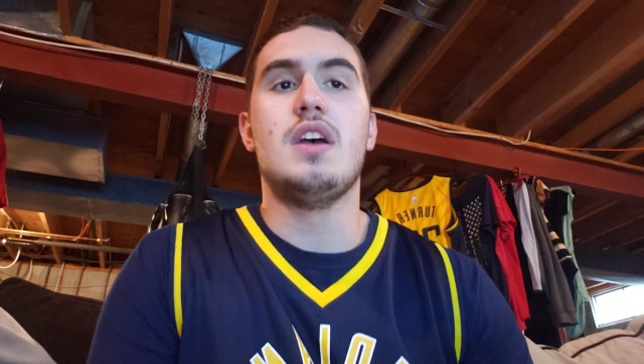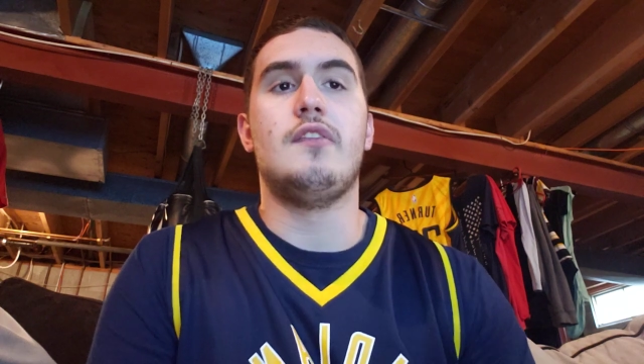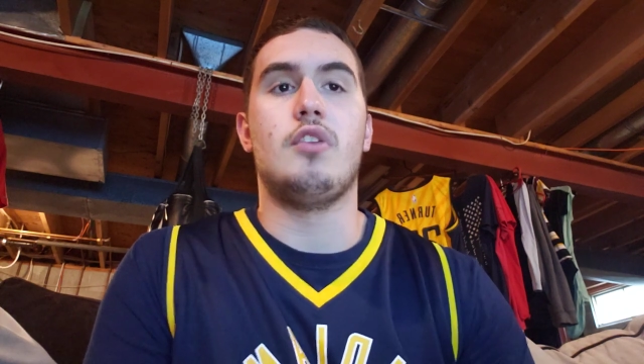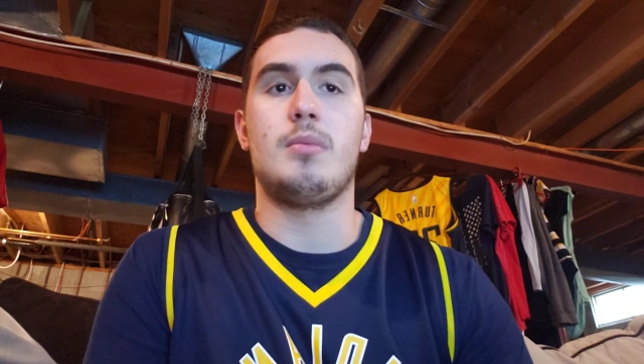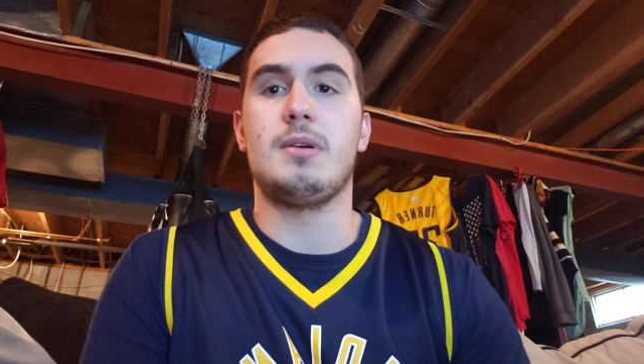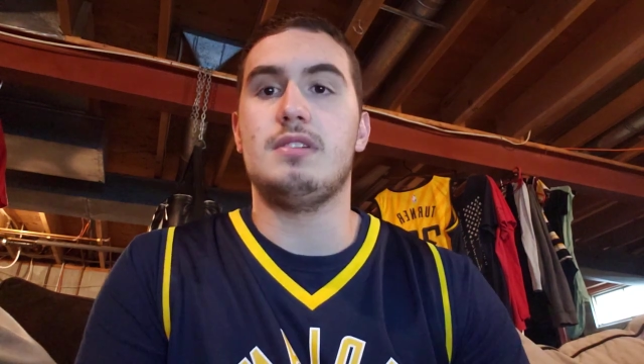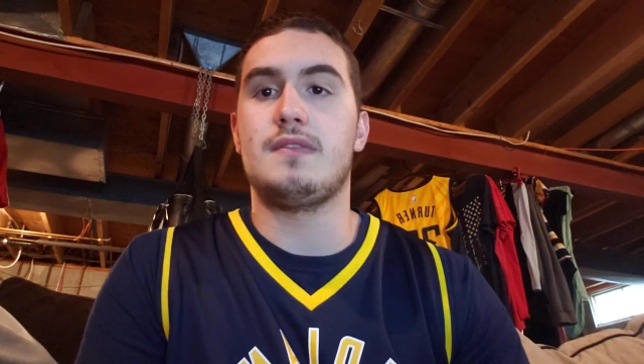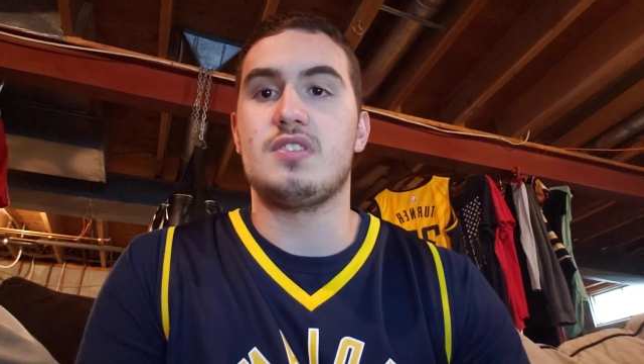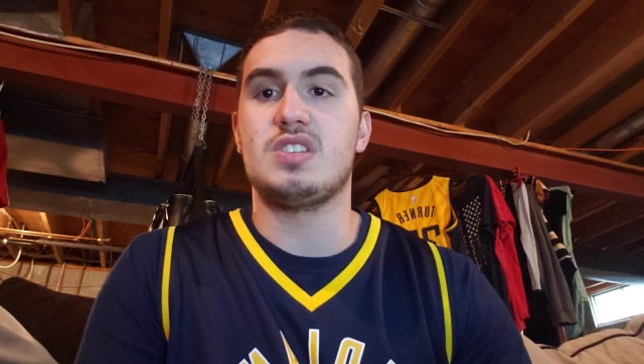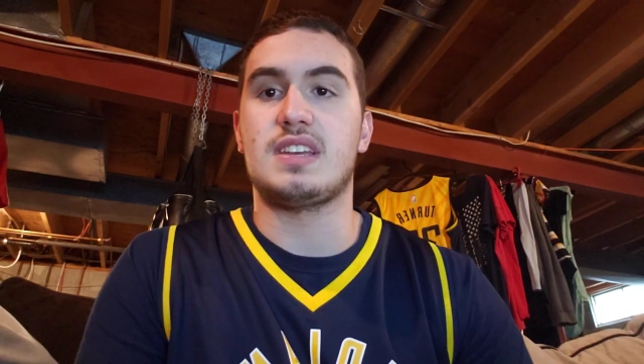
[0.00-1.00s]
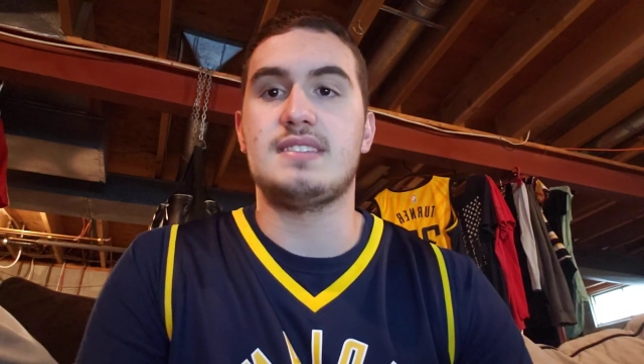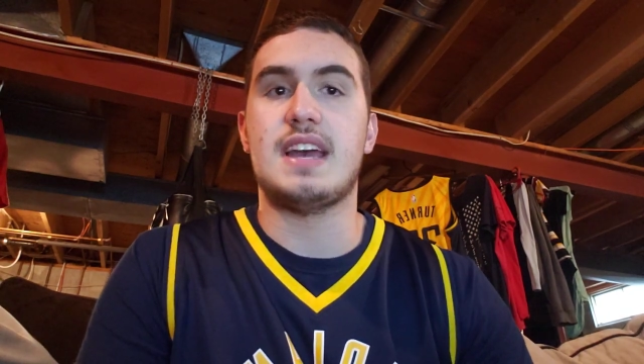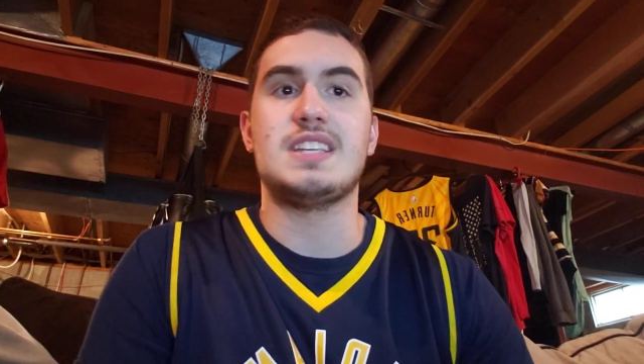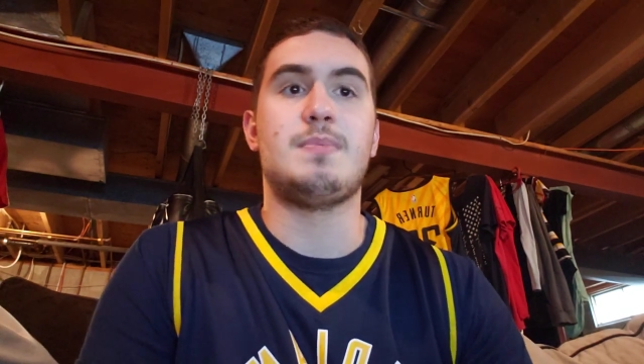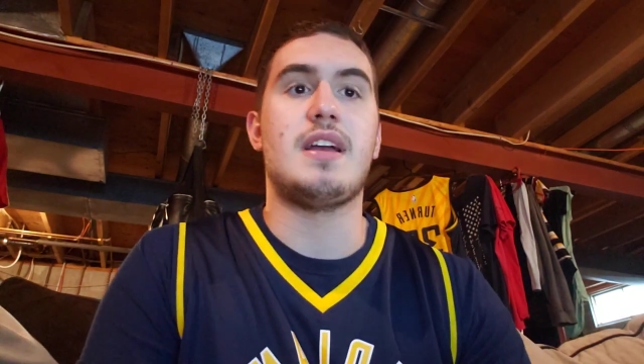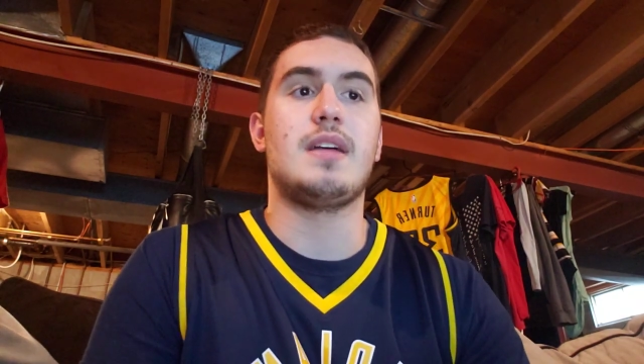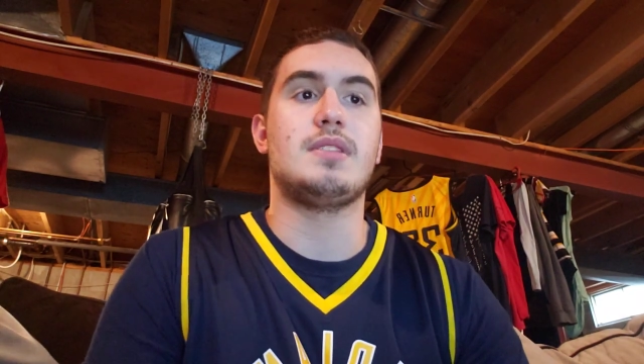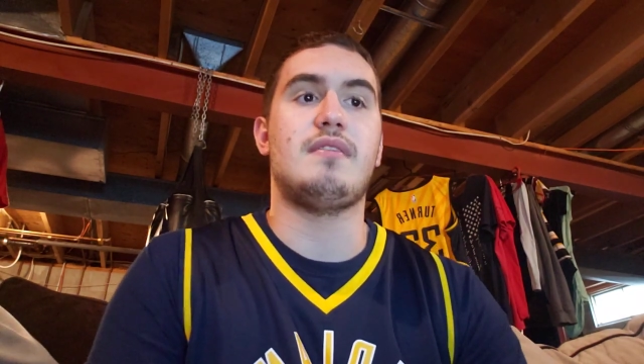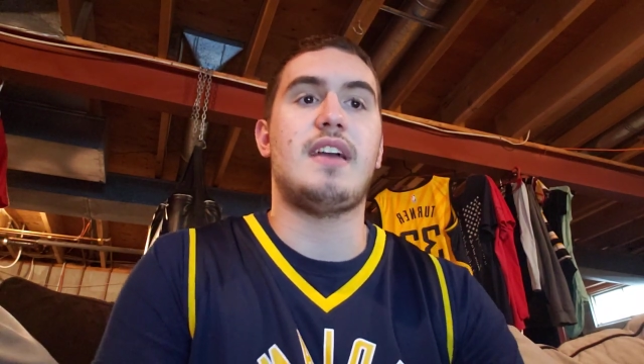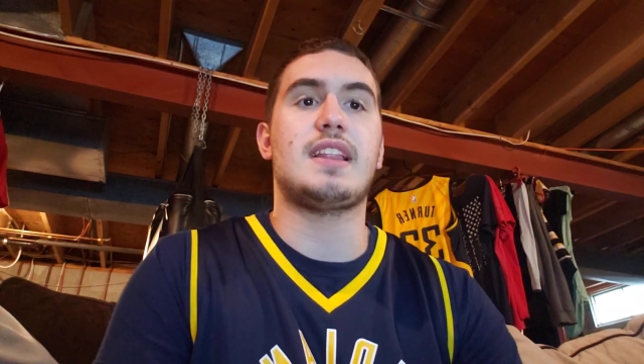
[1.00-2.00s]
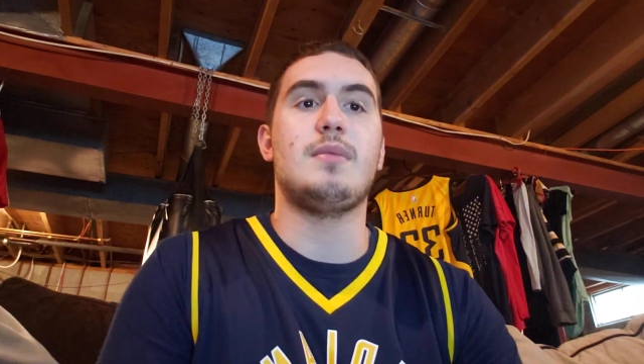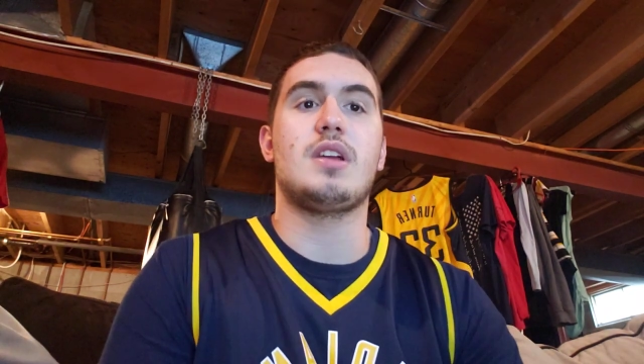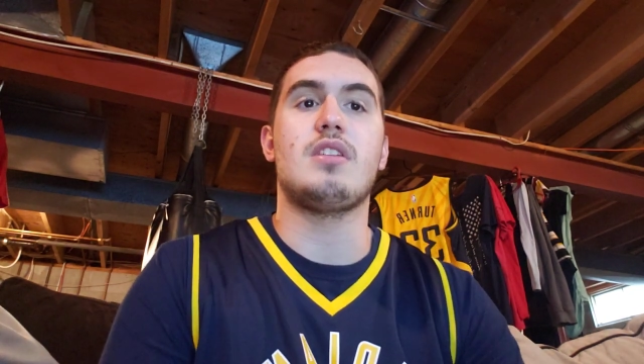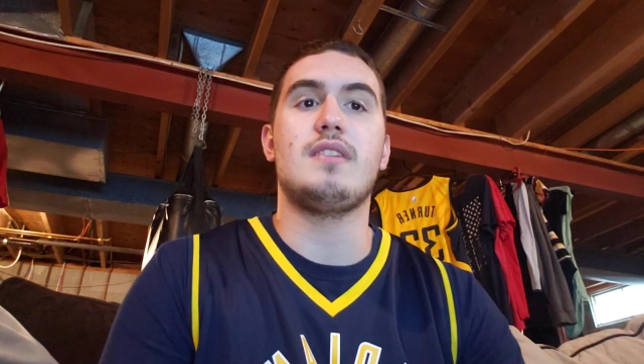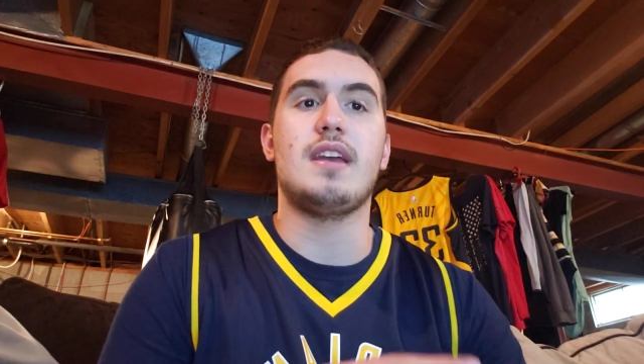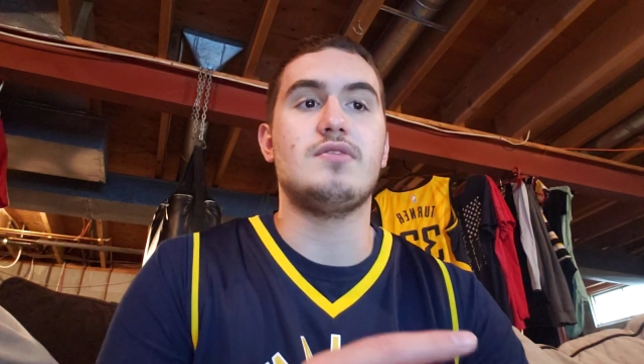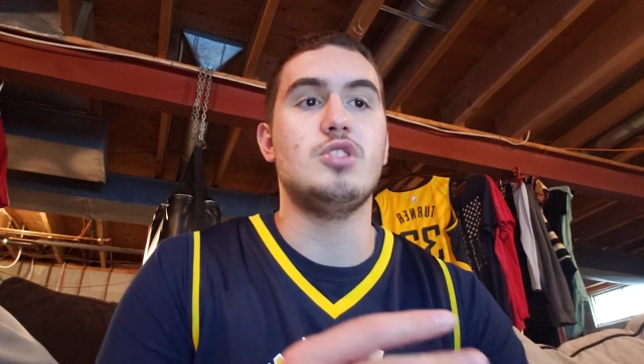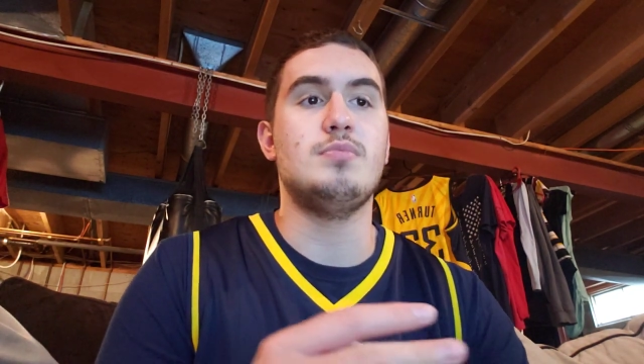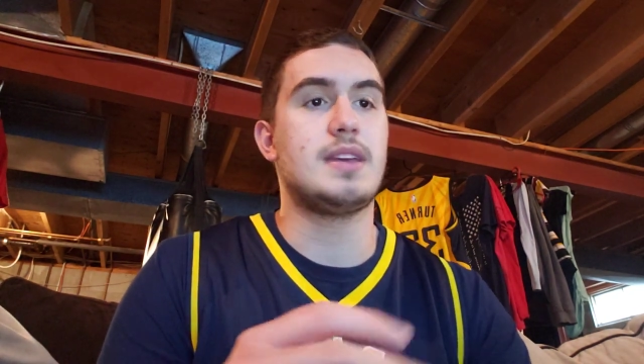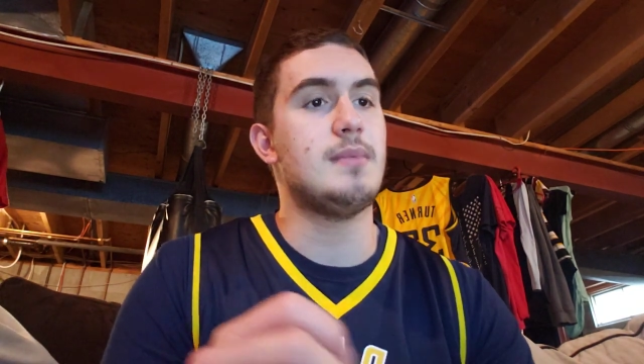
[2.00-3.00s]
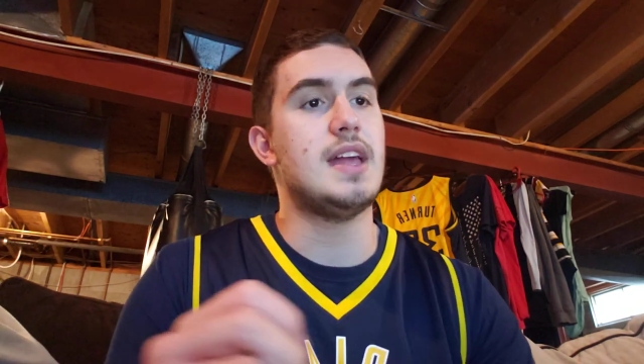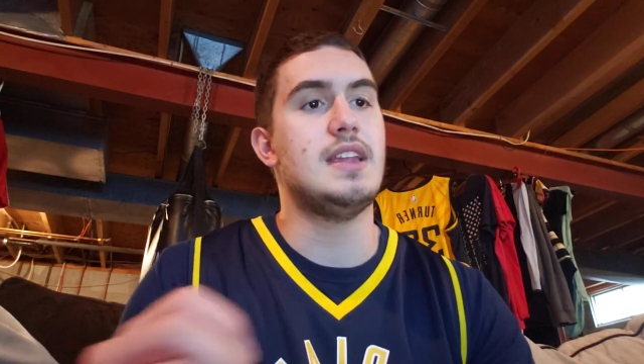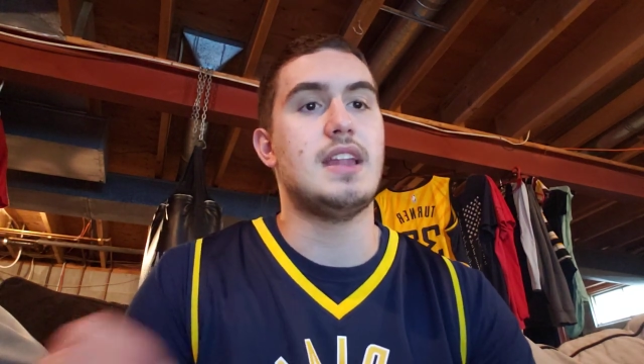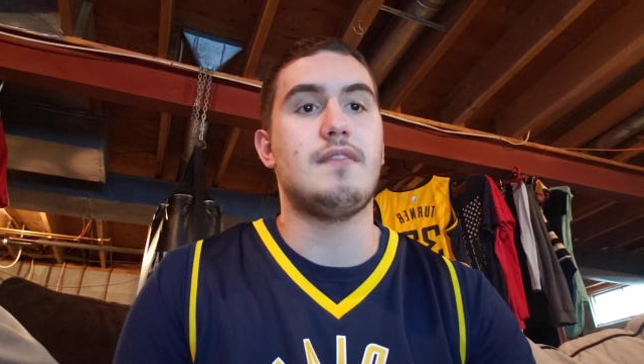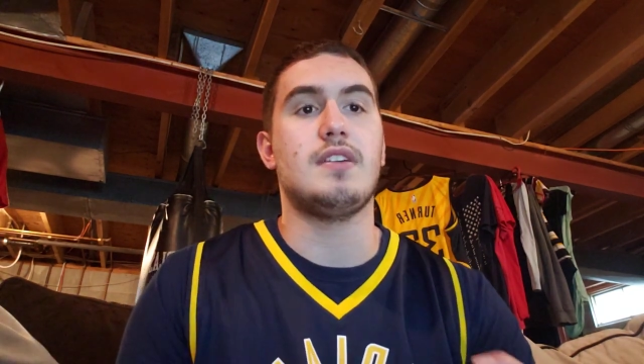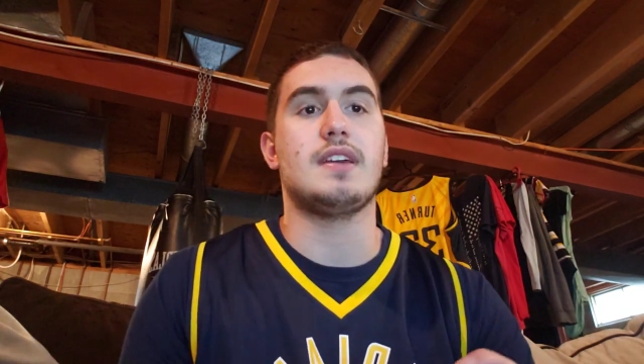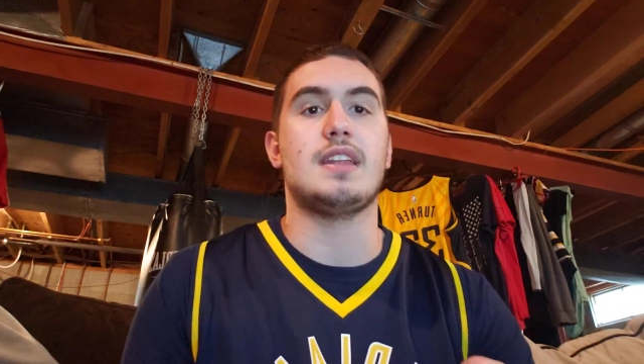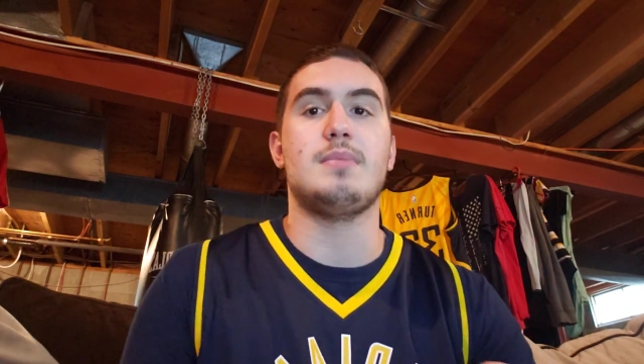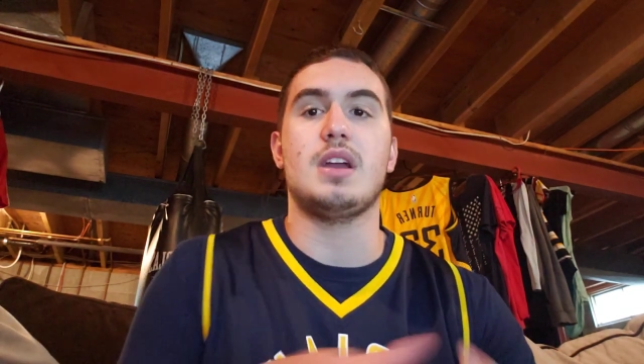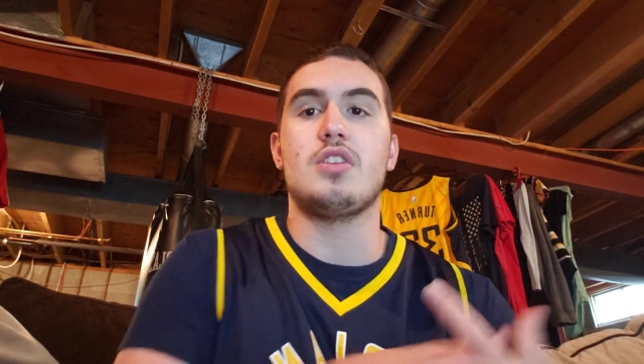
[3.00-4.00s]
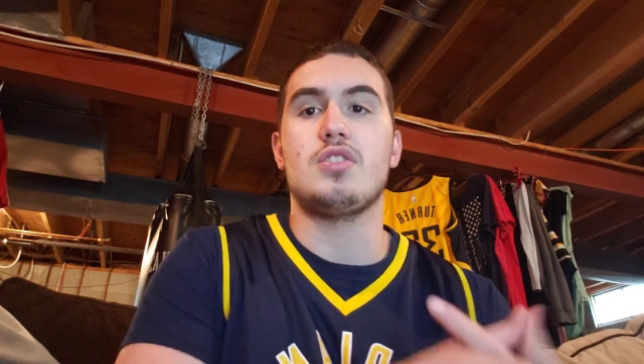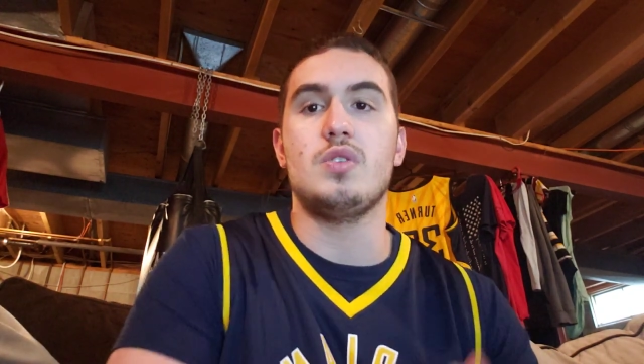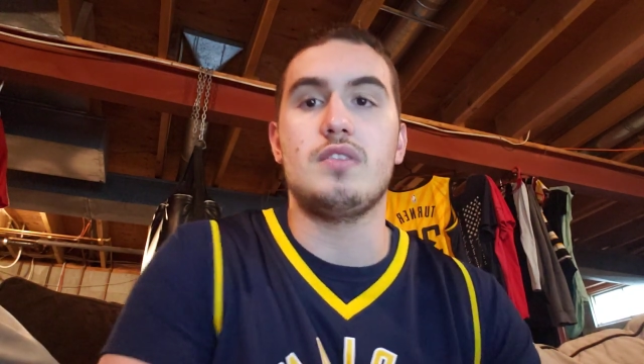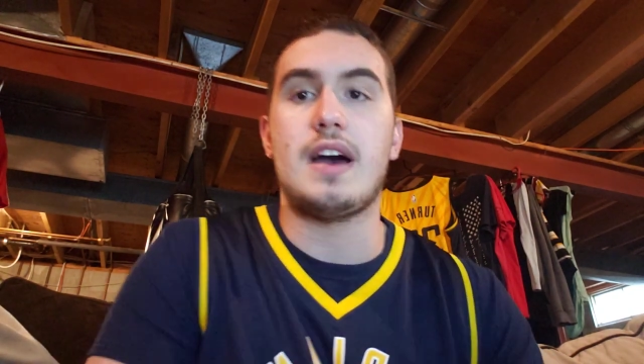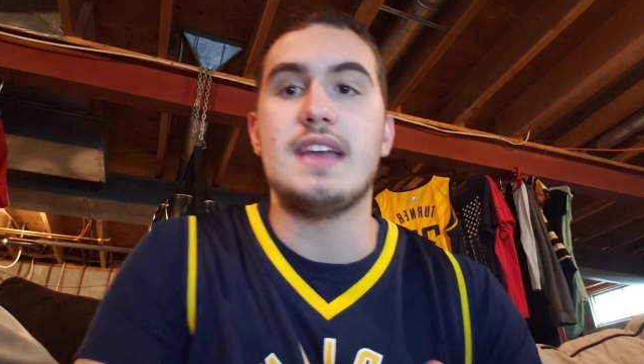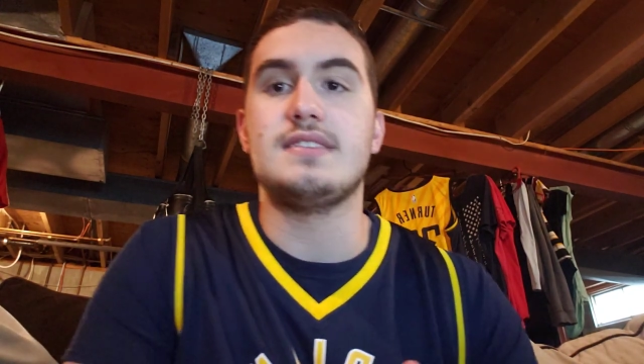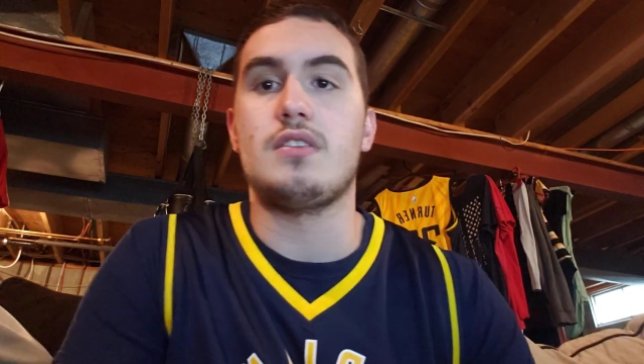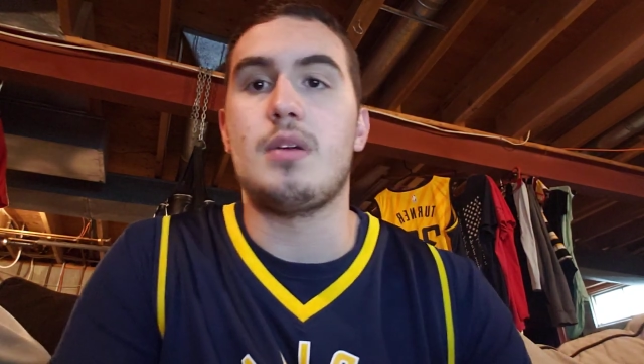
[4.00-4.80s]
formula for success. Pair that with the fact that we currently have two big men, and I feel like they'd be underutilized.